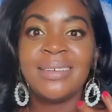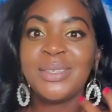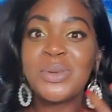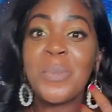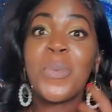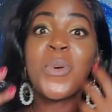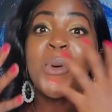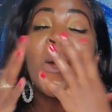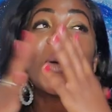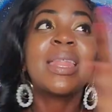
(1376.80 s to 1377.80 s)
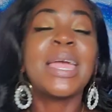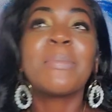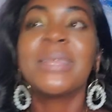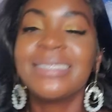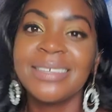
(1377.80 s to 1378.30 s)
To
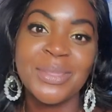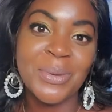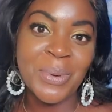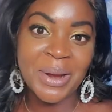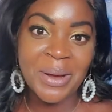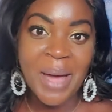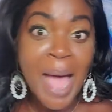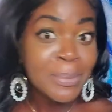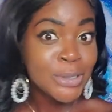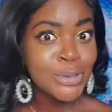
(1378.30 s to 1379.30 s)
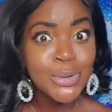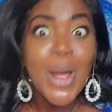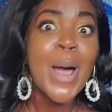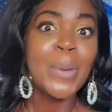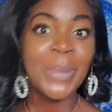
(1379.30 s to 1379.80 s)
proclaim it to the world. I'm a
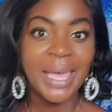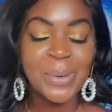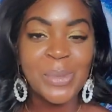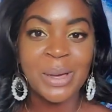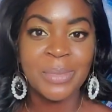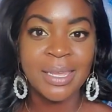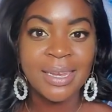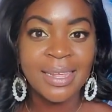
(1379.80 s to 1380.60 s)
strong Black woman.